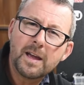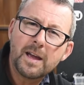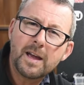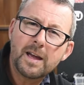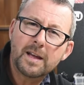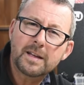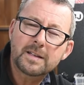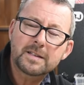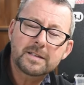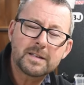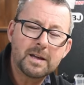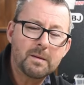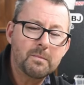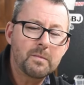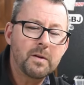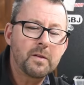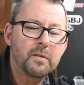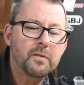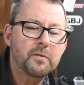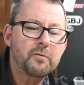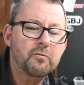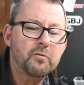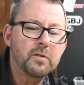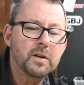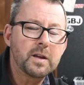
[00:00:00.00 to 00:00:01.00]

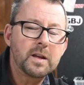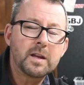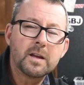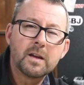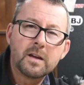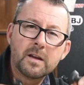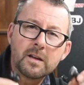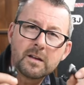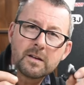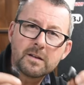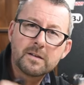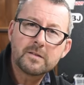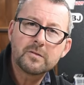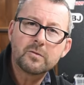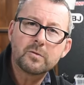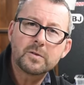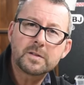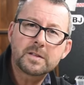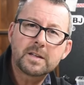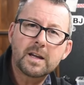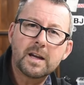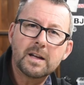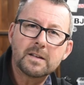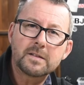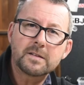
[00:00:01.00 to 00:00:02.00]
XM3 noise
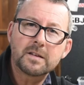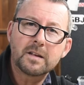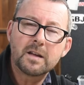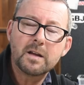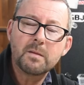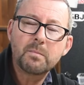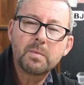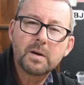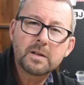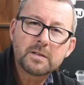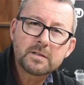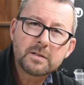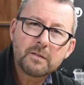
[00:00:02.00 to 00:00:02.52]
cancelling earbuds.